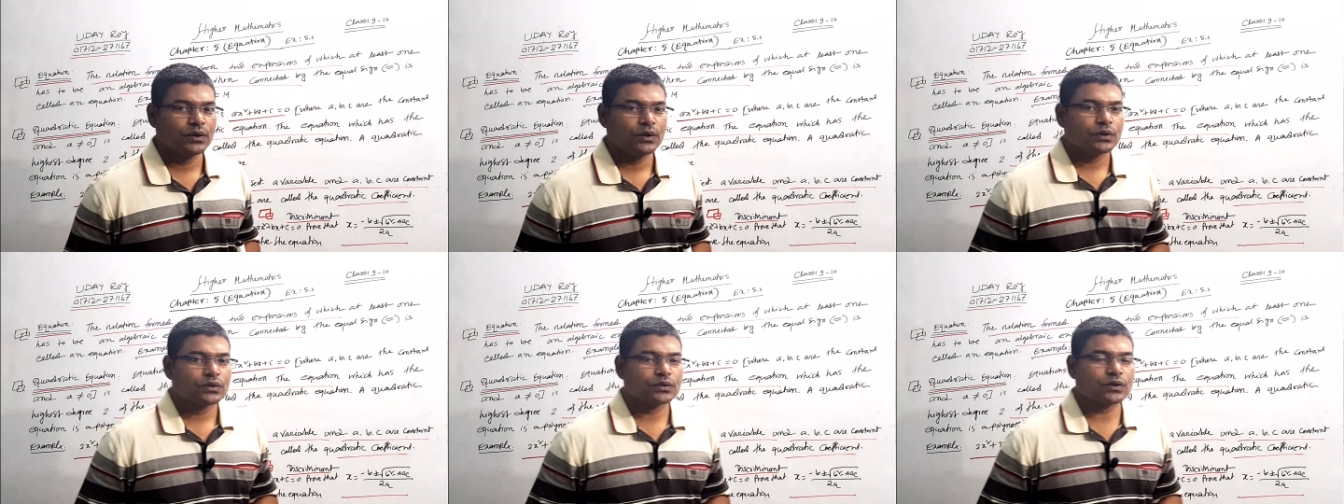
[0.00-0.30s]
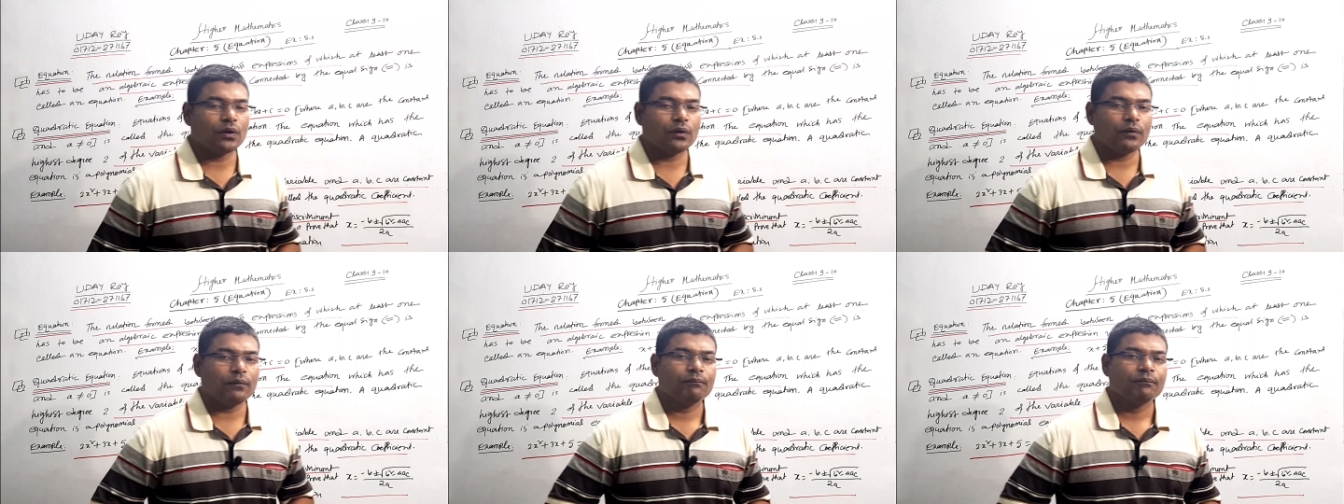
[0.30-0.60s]

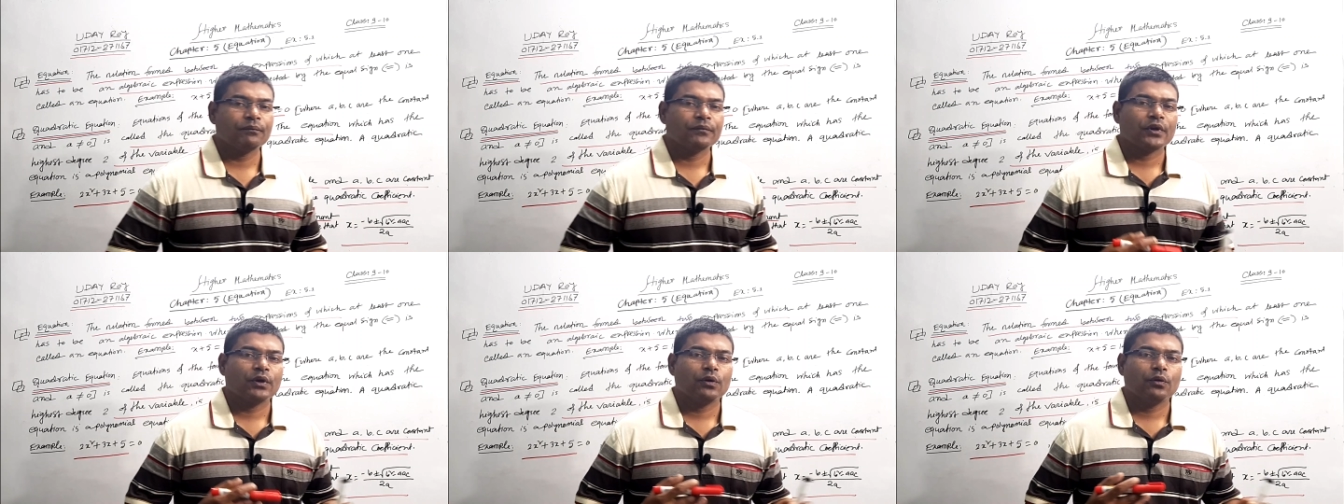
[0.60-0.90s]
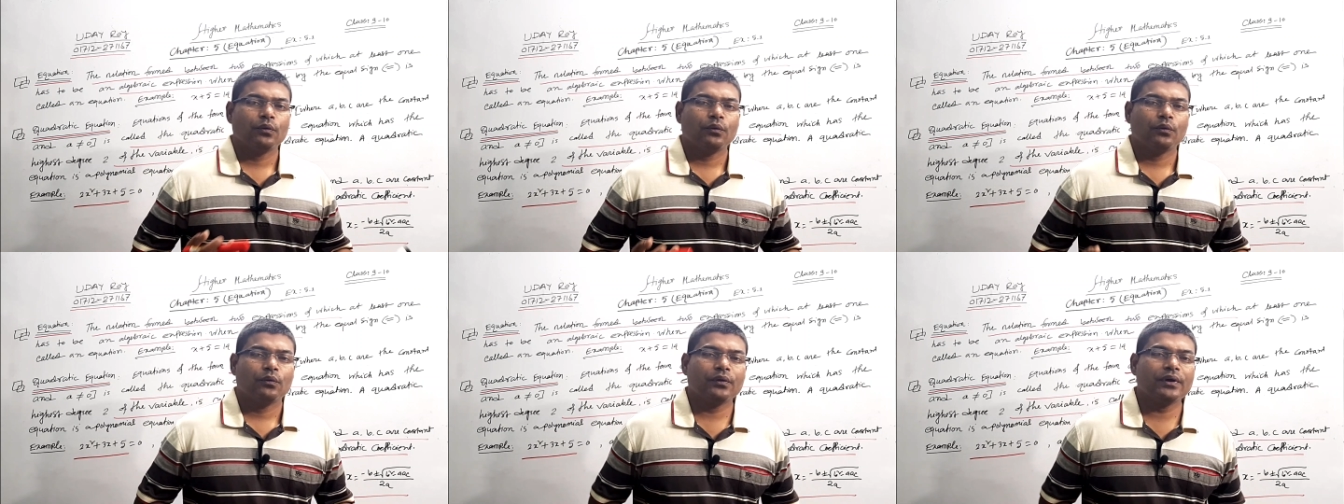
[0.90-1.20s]
So
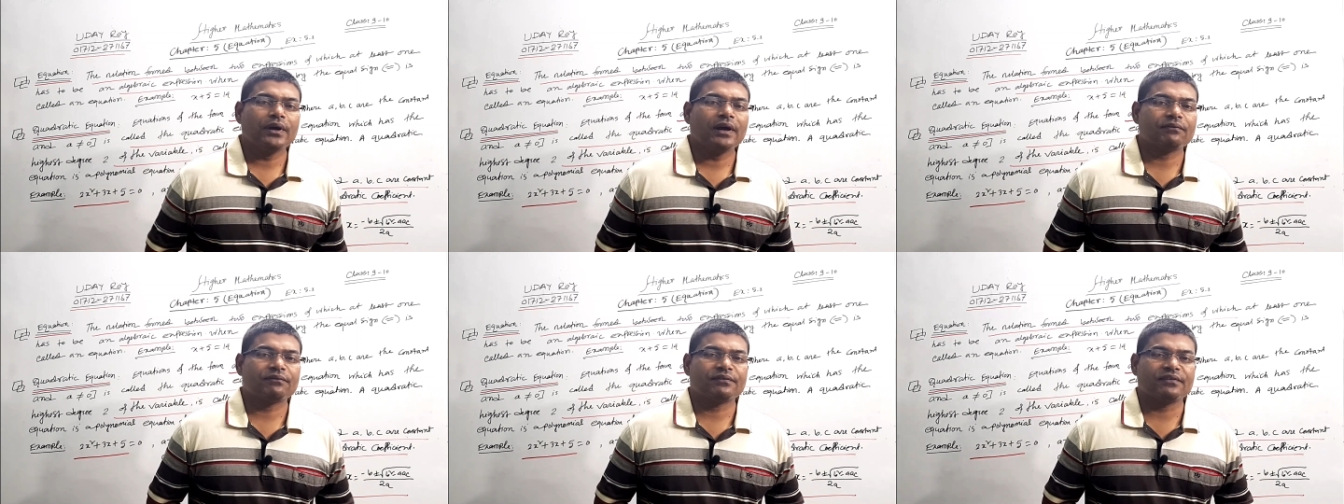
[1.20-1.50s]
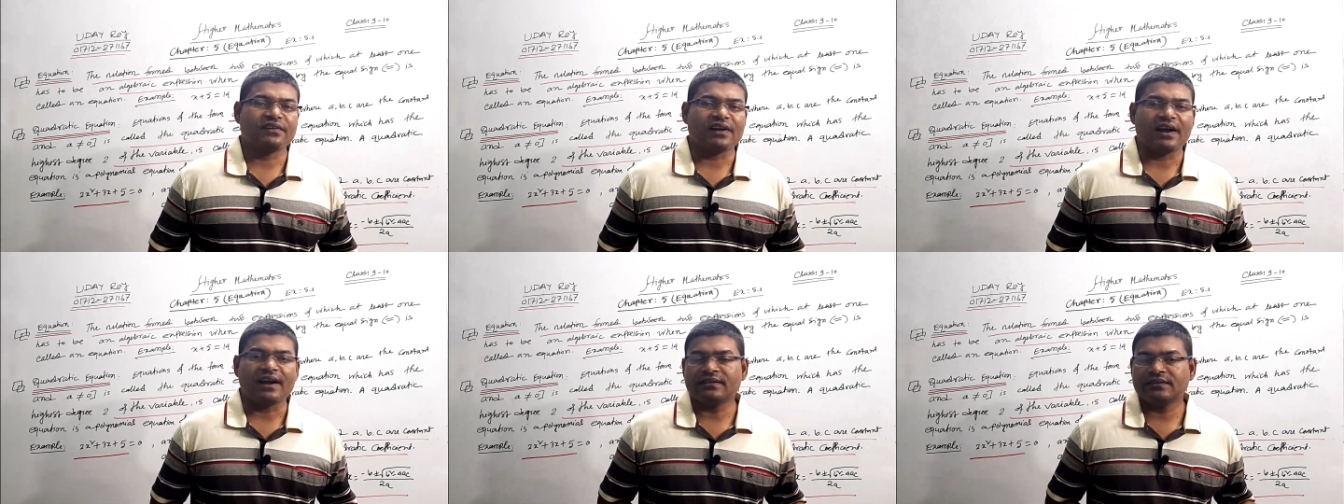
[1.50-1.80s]
we have
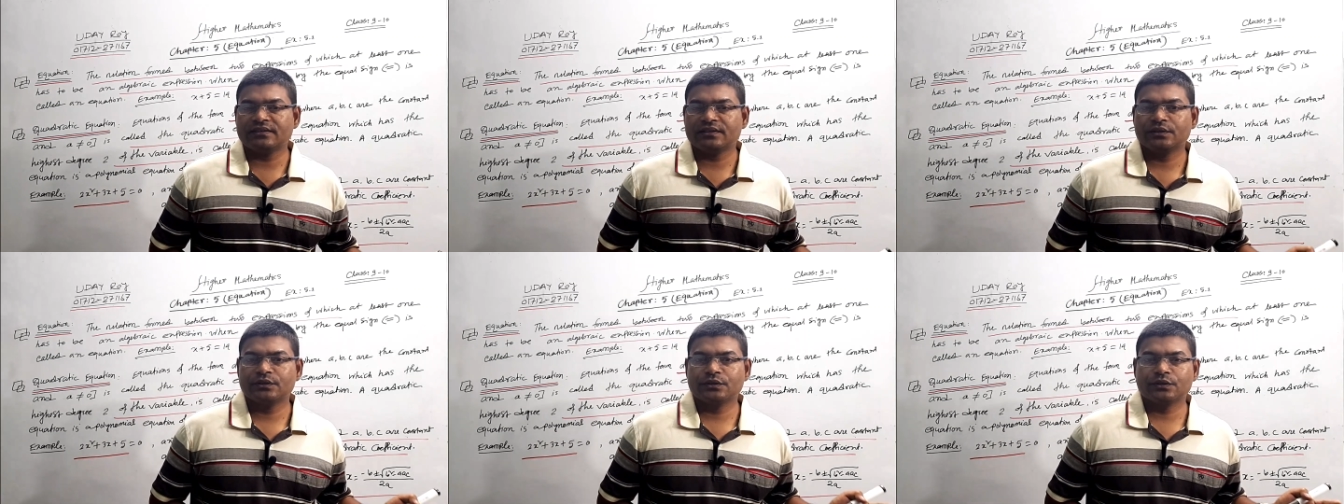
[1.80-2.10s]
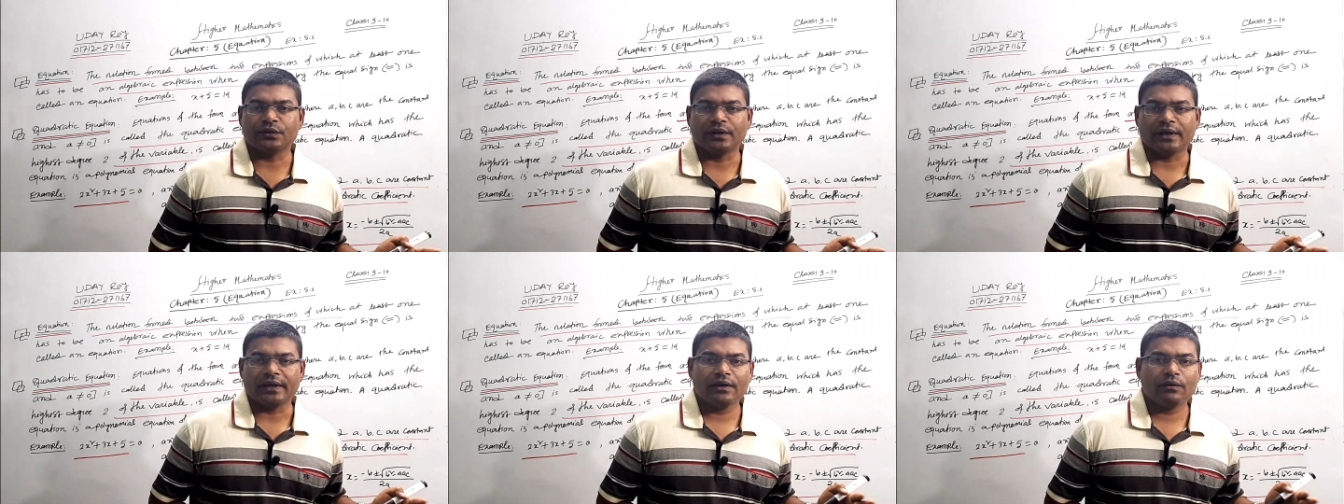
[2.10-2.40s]
learned
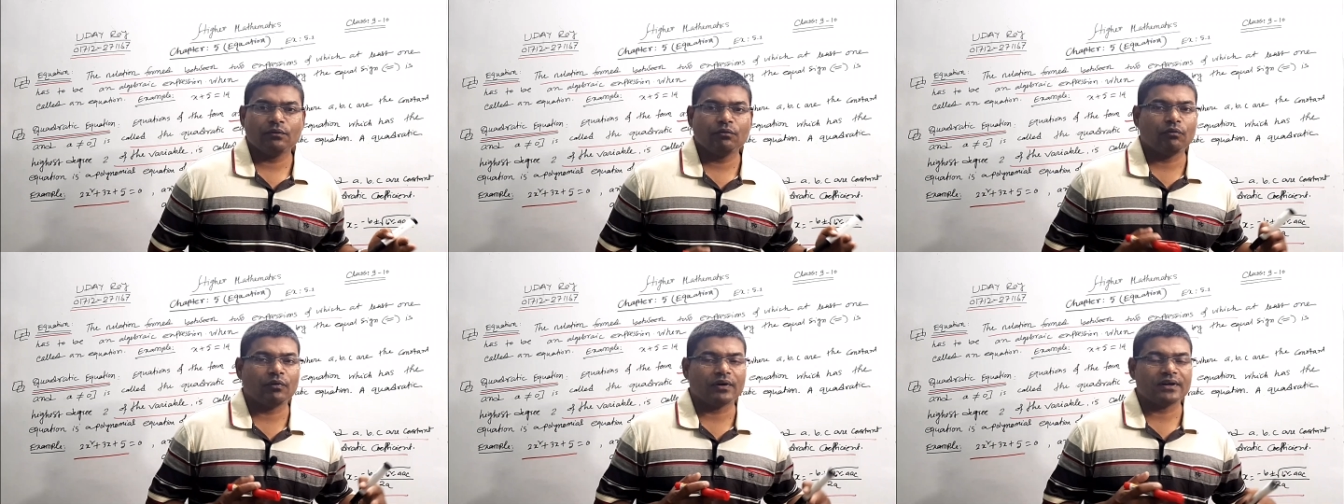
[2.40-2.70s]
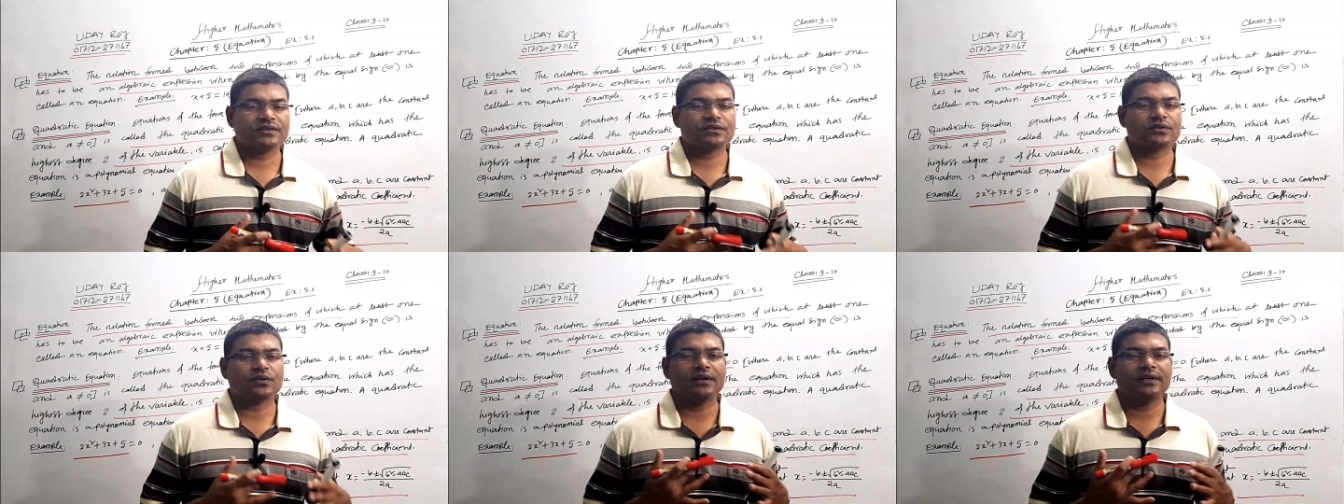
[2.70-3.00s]
today what
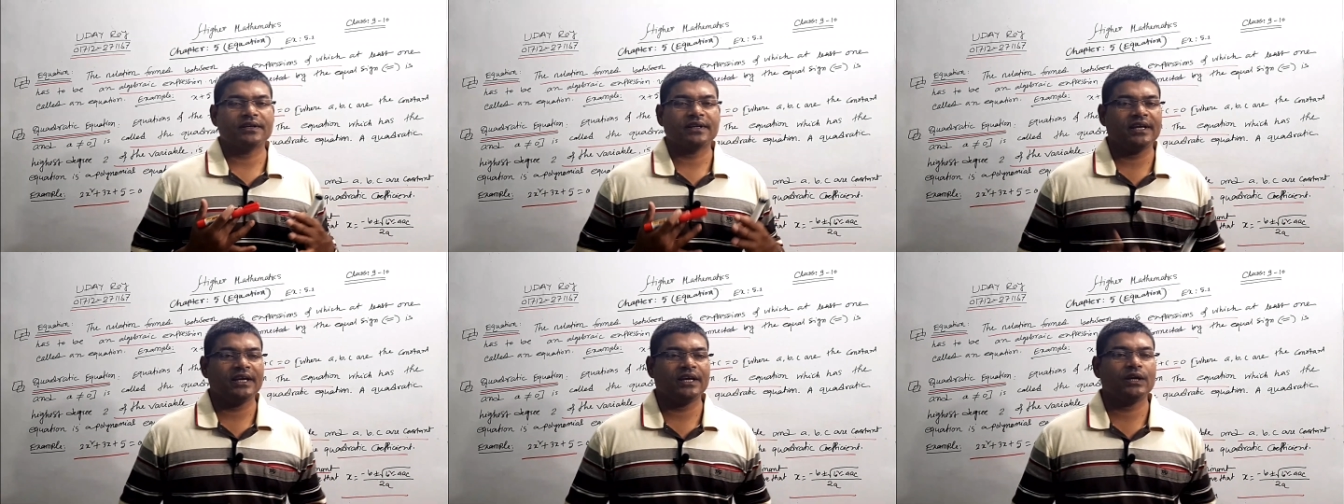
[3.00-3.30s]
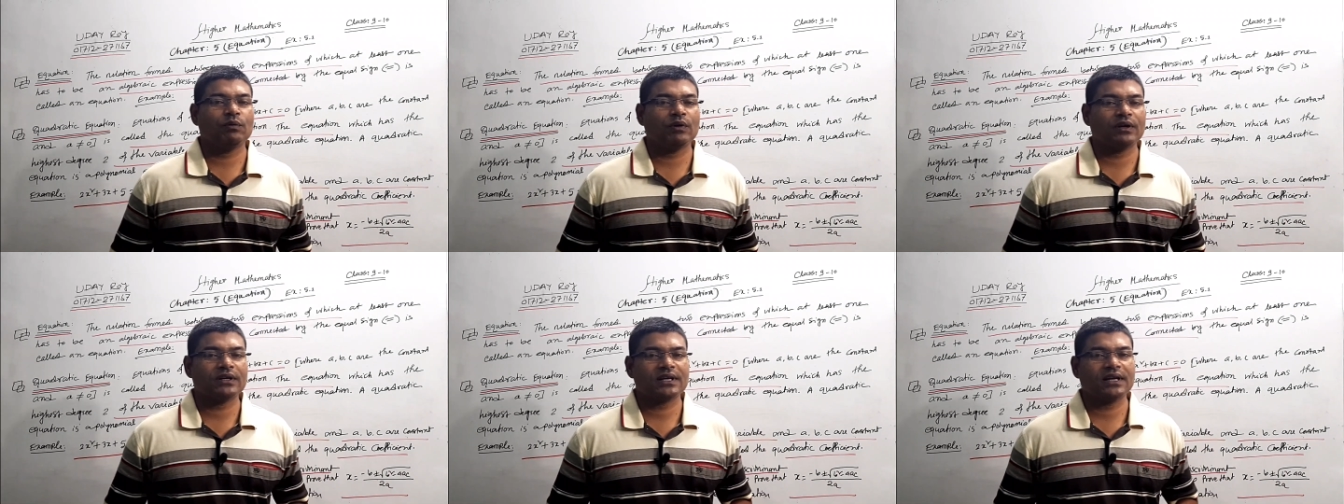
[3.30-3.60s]
is called
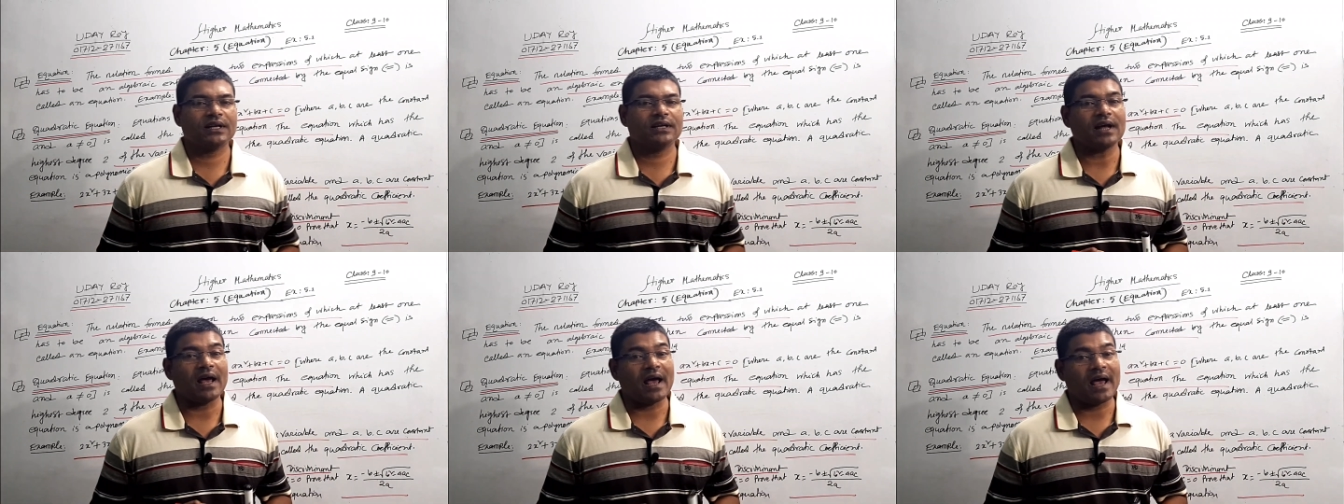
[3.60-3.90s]
equation